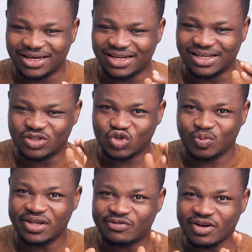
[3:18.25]
The to
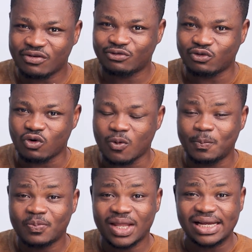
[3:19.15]
be verb
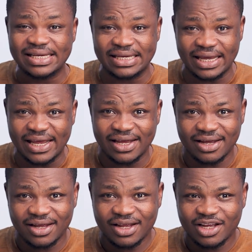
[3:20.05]
form
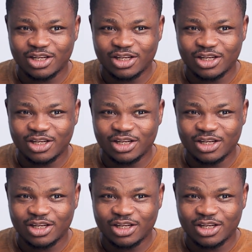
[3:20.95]
ye